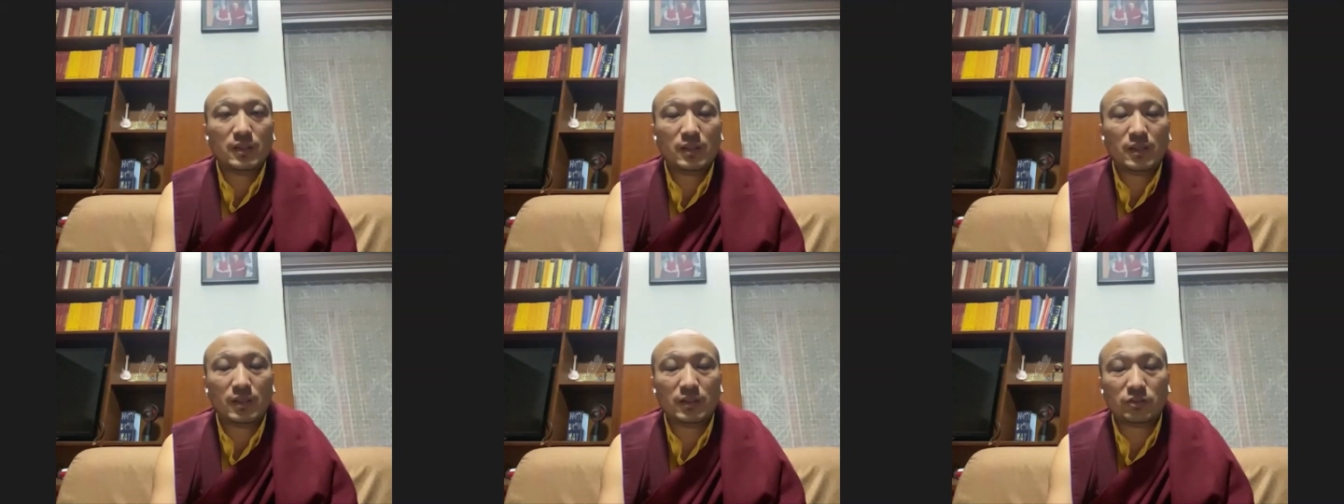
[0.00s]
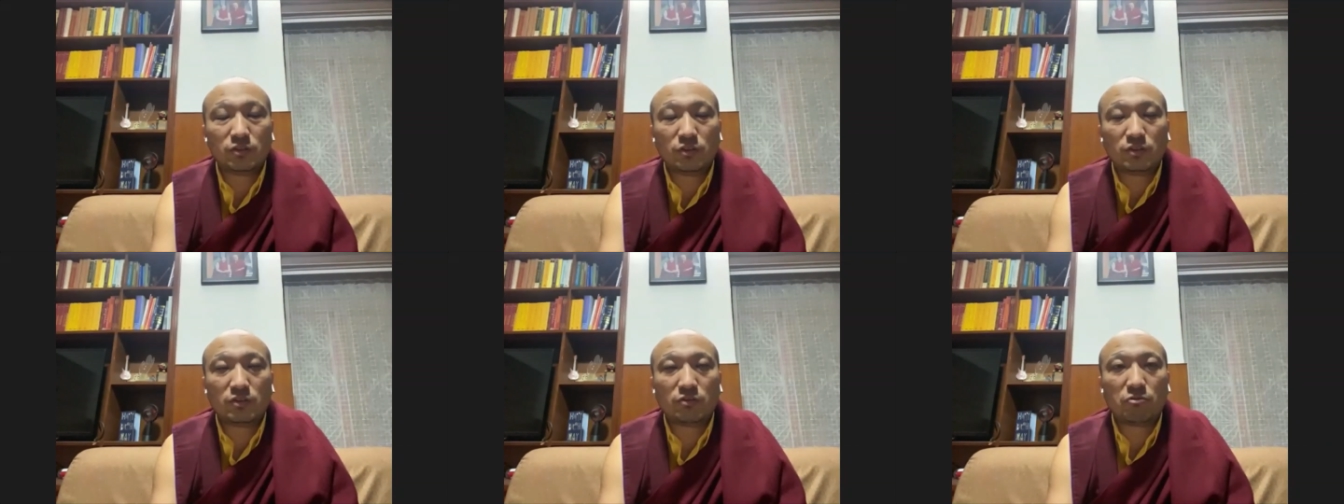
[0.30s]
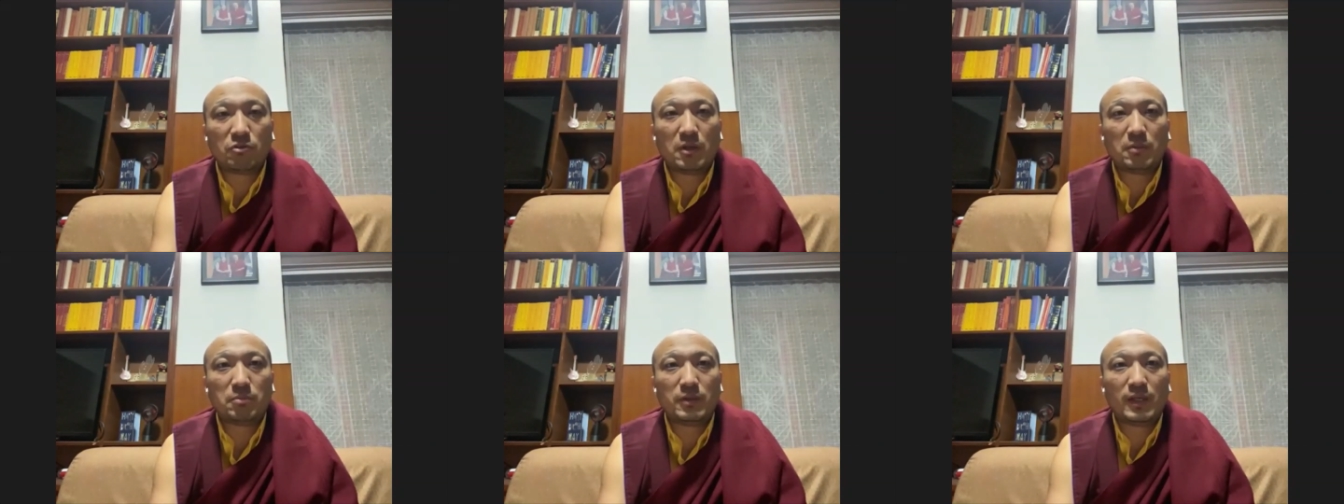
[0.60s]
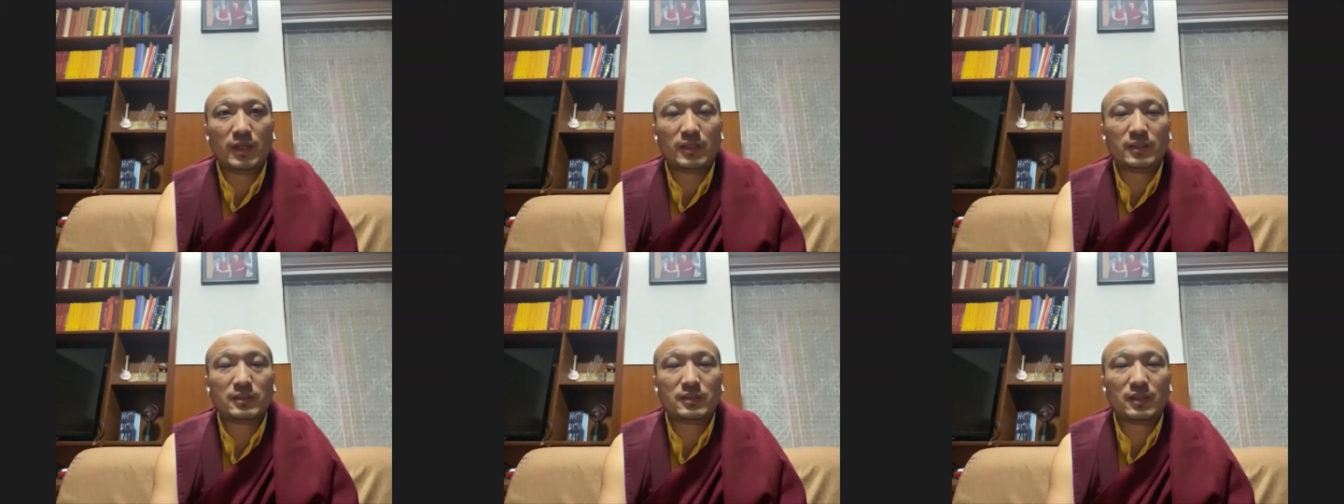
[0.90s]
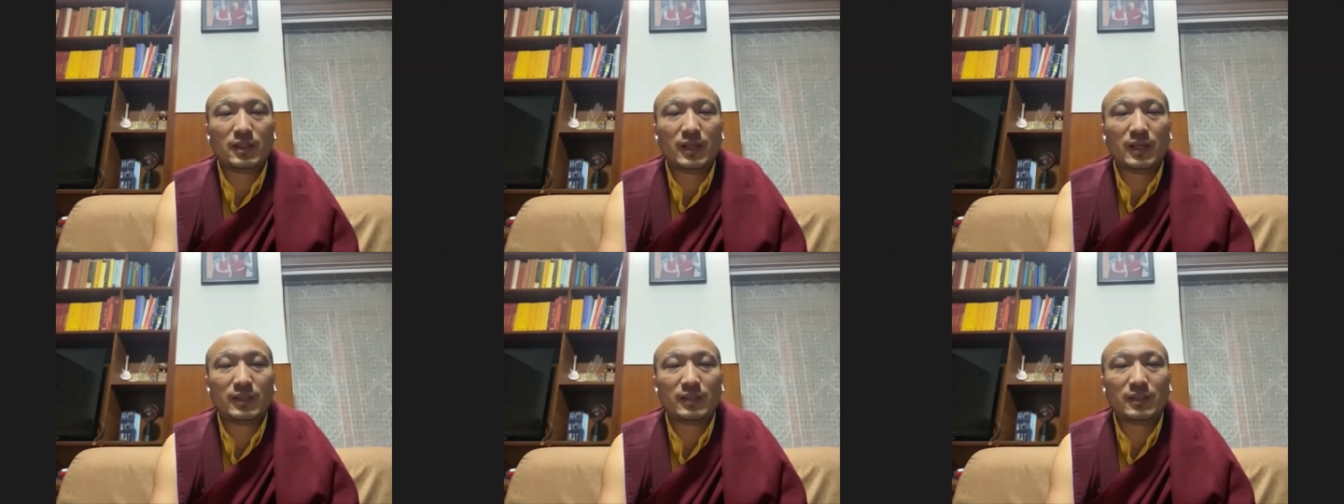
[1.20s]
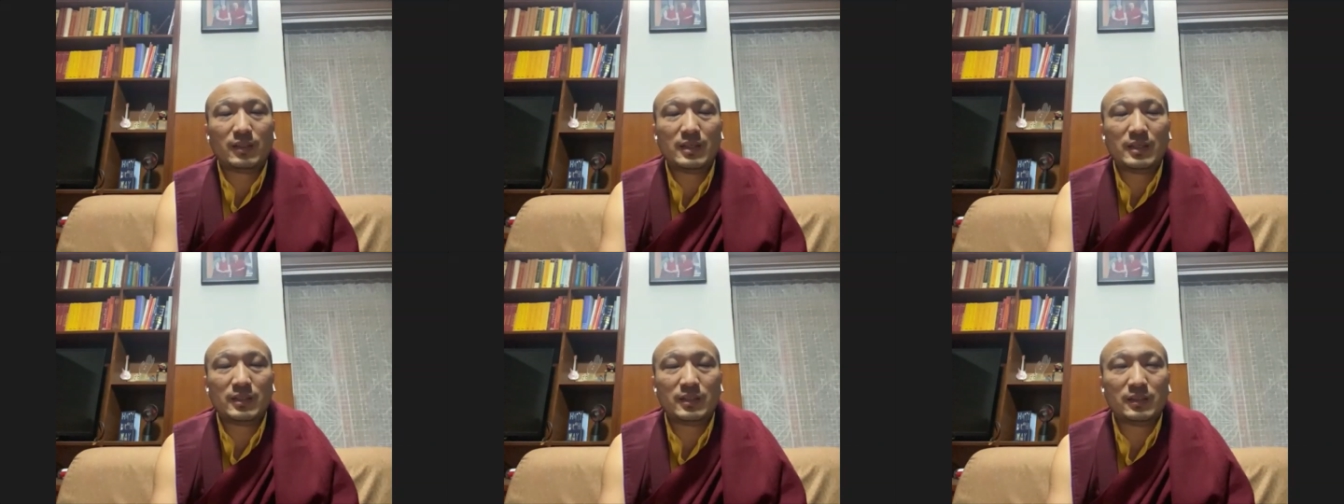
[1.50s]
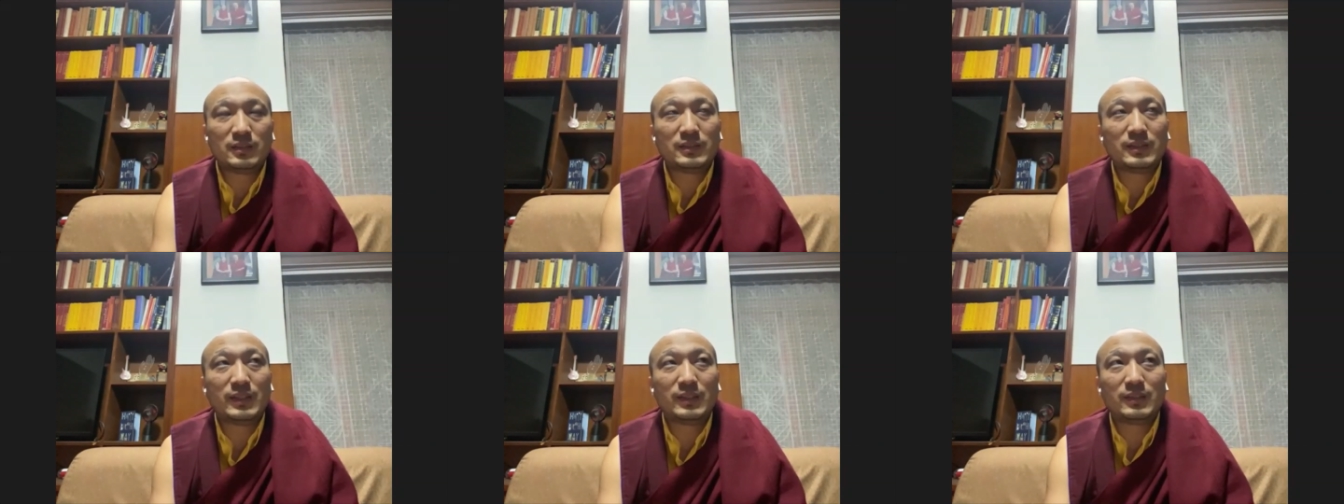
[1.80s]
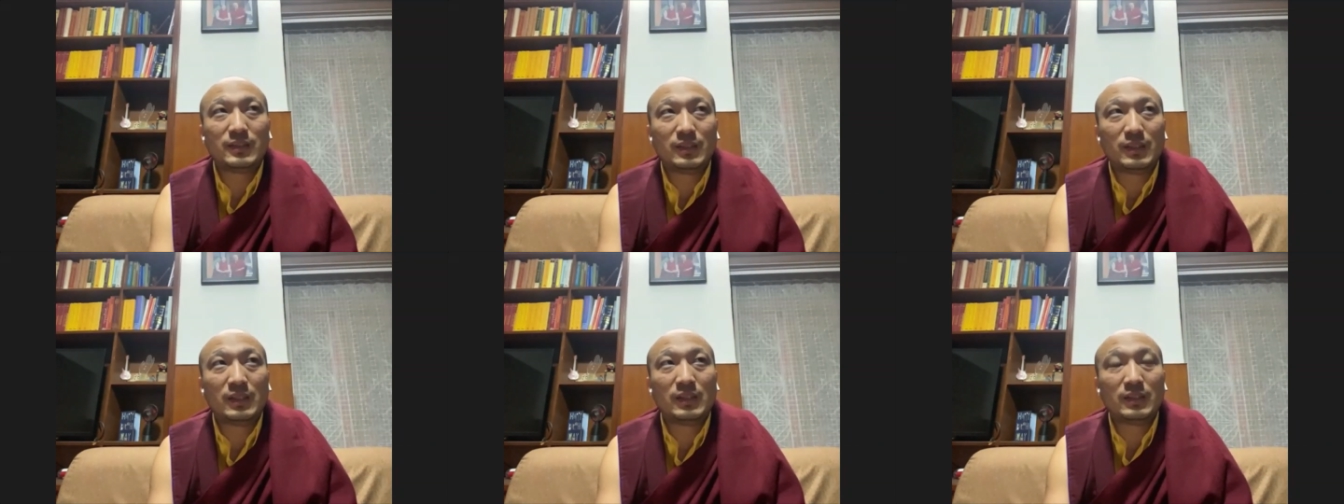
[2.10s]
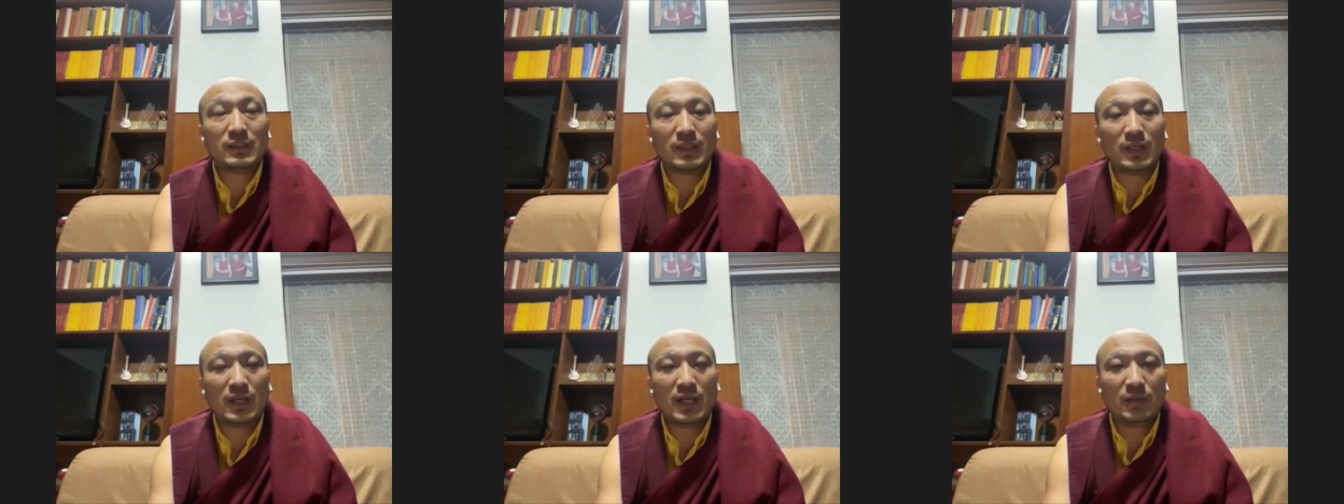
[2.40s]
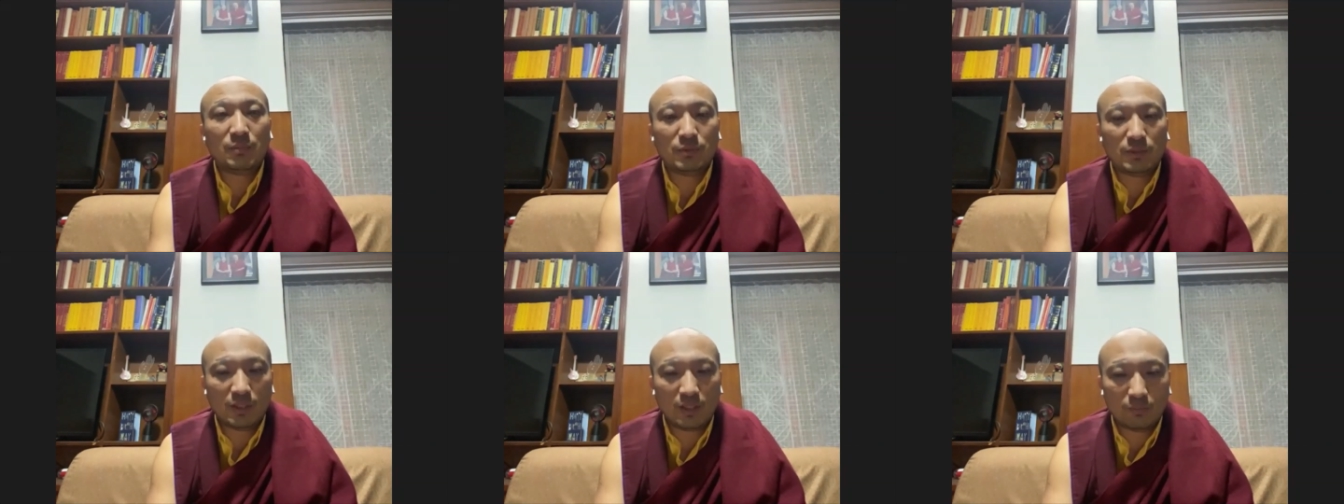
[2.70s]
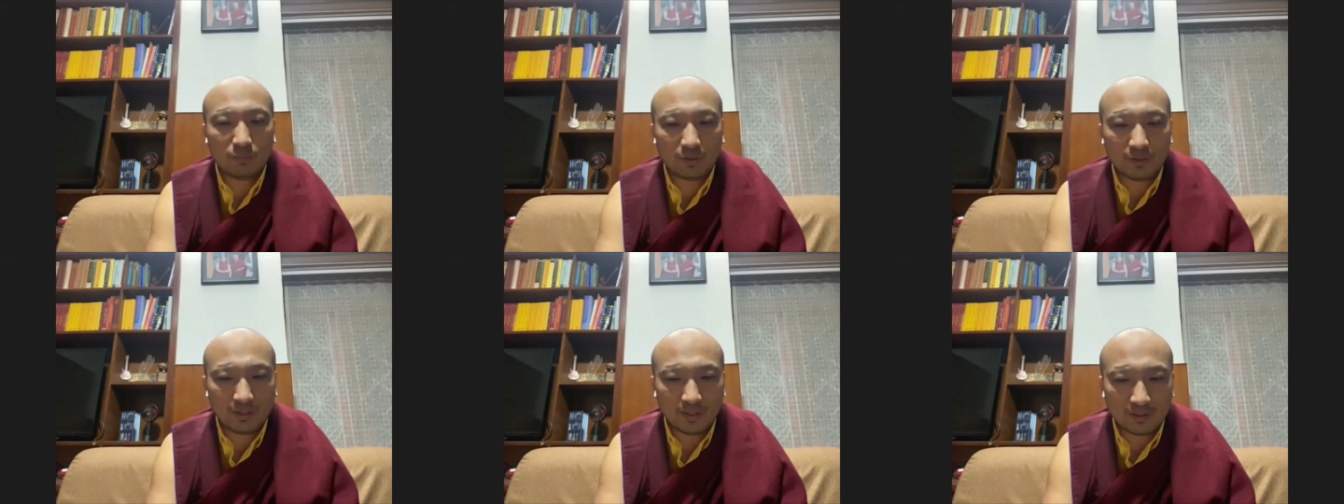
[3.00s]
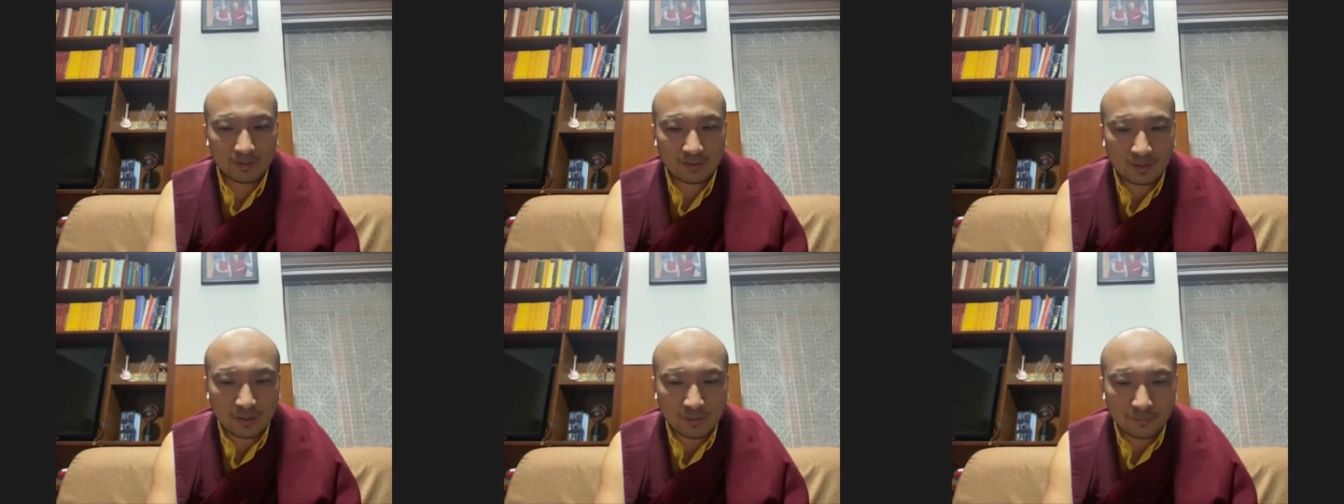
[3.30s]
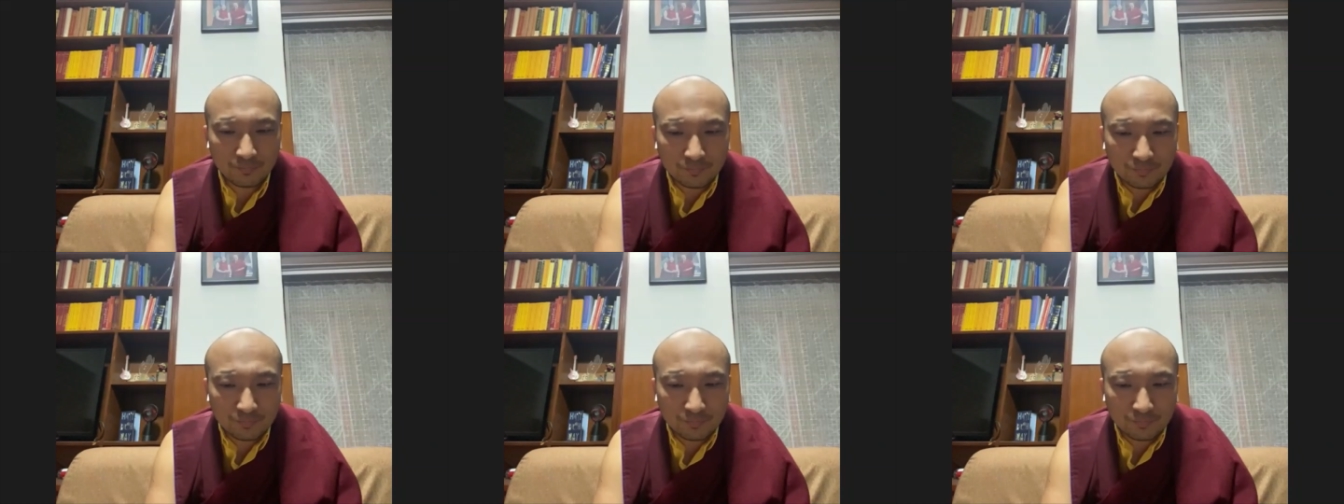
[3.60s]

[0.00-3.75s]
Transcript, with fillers: uh, described as like it is said in the Abhidharma text